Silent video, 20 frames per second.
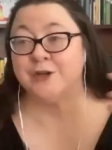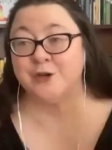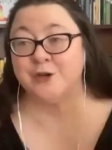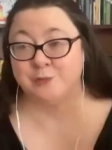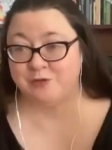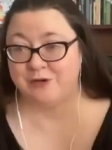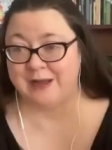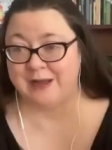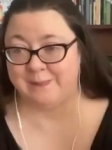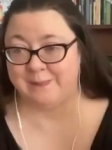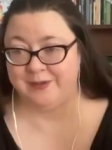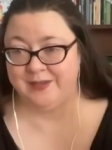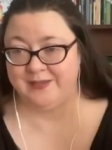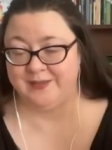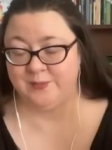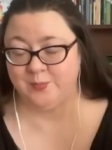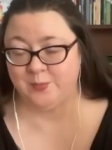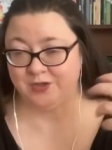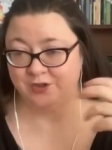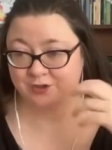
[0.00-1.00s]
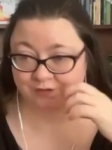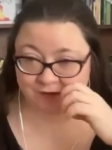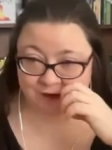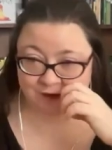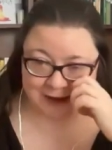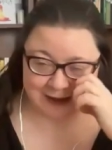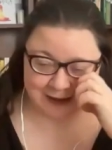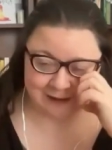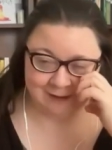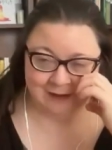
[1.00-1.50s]
your prep is, once you
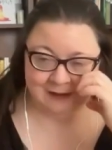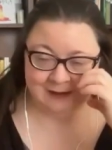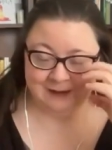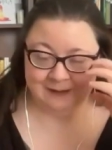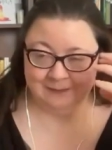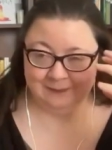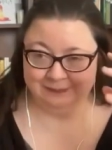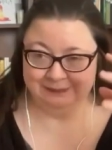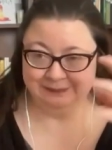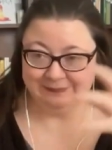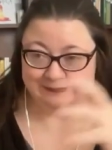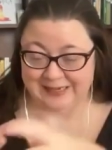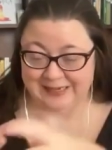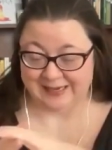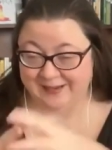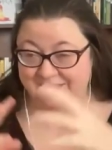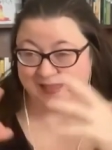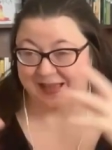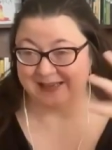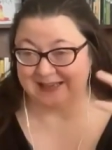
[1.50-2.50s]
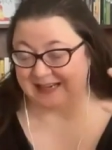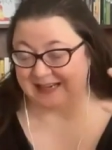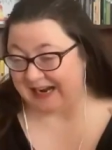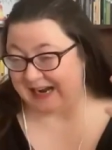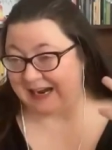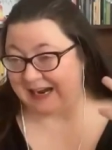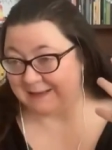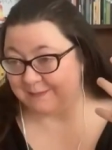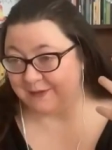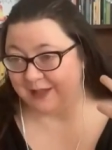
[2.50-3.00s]
figured out kind of that
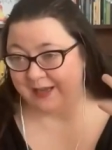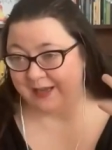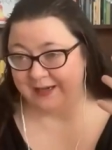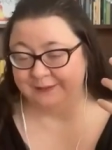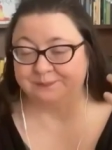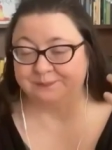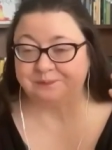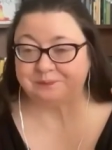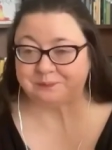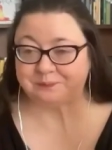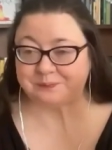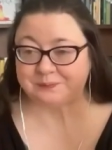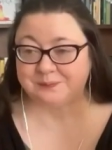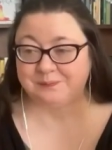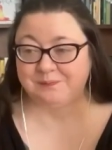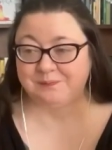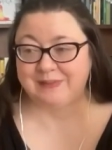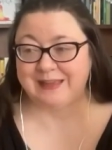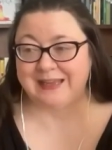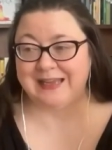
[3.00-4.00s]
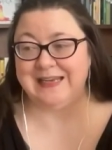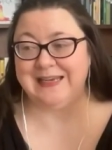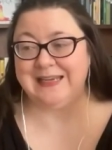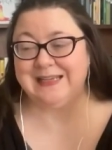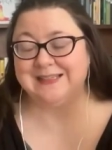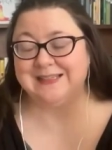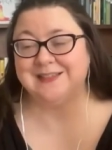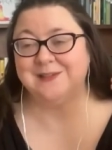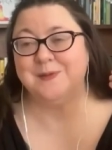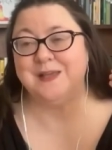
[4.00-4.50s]
timeline, it
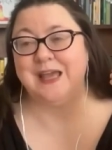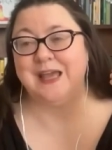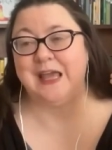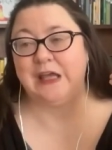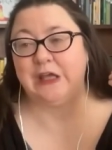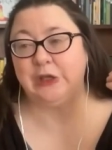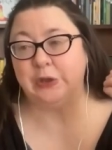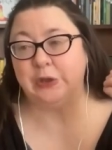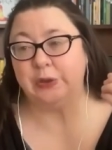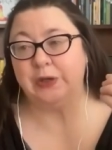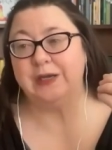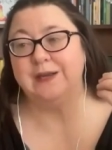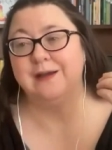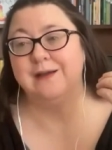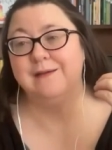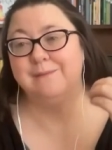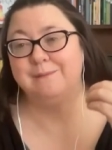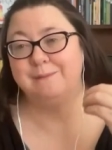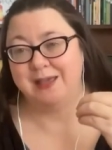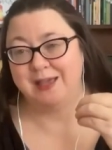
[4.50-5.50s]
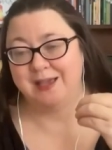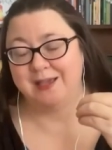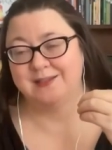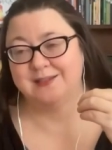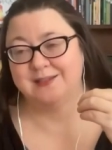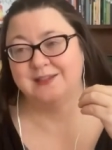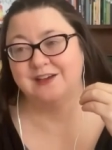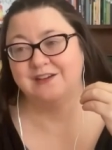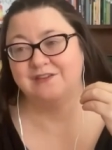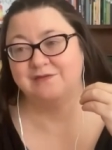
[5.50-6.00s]
needs to be a good
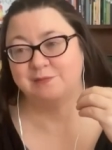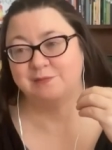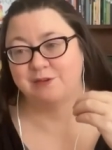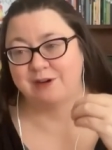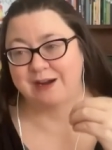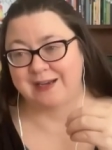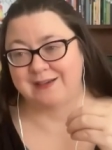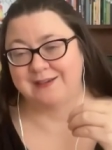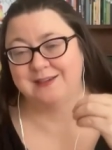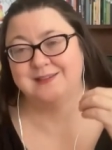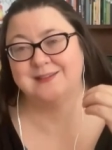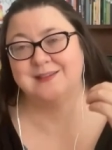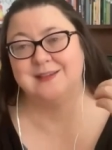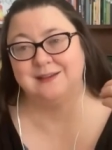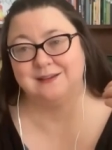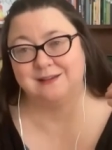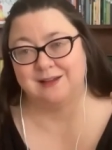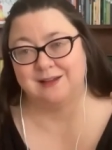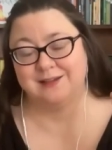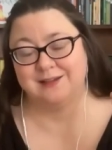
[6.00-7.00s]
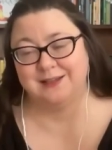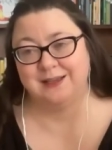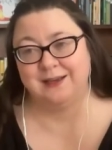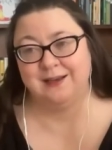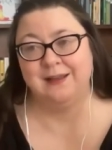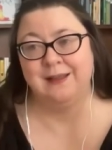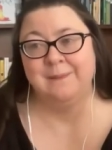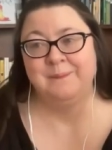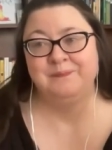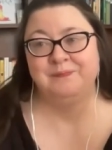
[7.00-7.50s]
mix of practice and
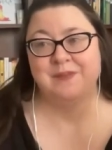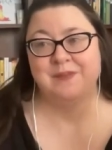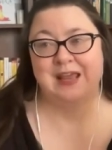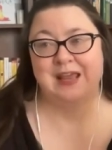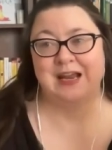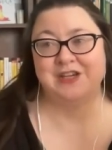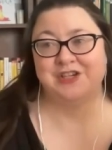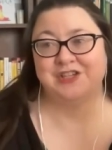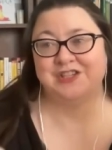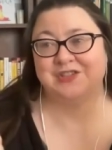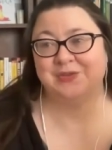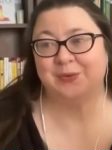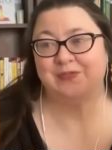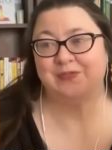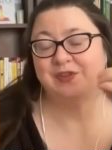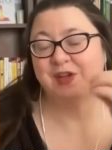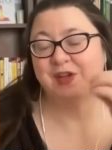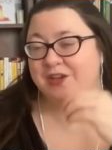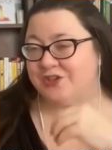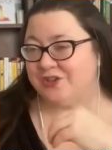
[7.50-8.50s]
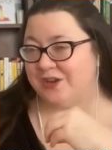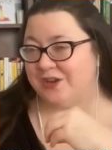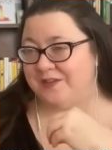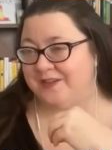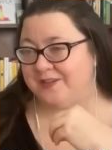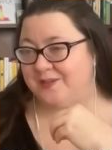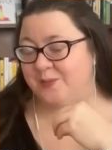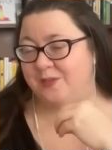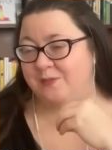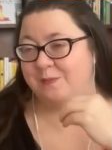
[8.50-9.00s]
content. And I just sort of touched on
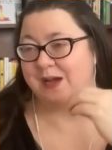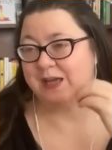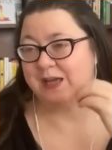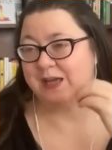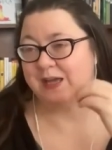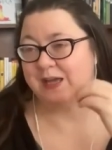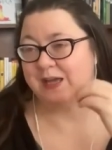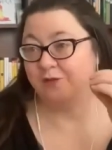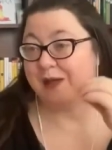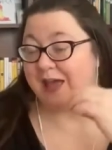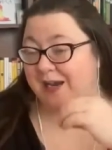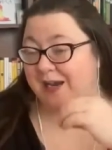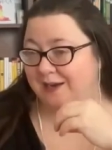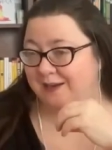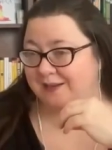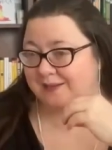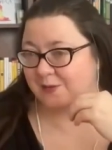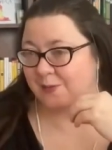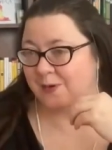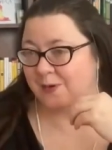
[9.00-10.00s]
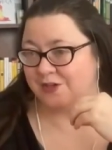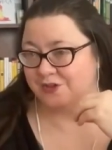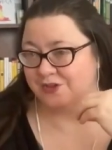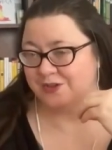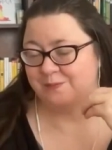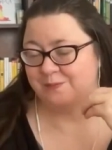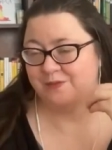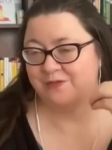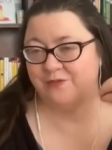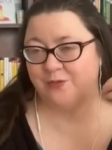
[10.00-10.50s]
this with my humanities
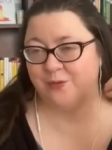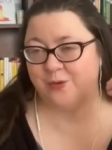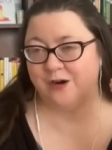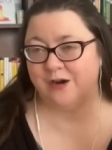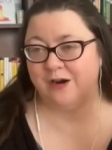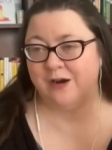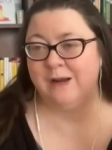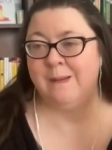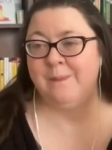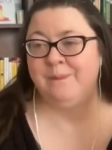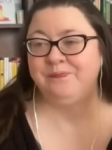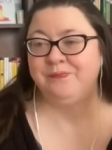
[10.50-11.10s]
question before.